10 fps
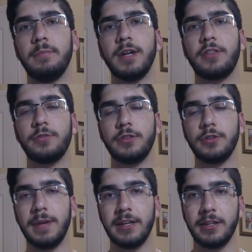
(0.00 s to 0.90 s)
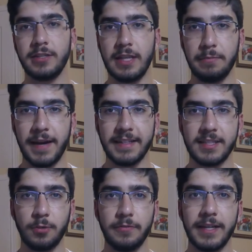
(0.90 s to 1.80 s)
break through your barriers and
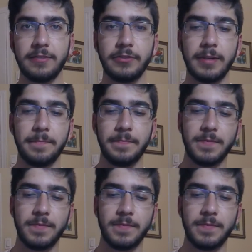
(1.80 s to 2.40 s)
practice more effectively.